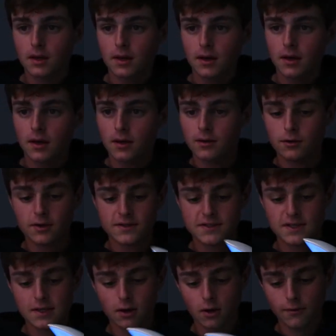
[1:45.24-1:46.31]
and you can
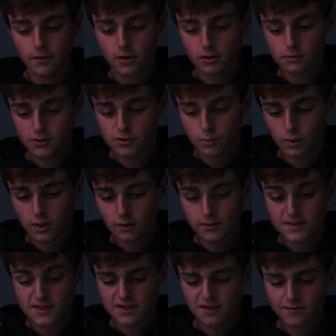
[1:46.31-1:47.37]
see all the colors well instead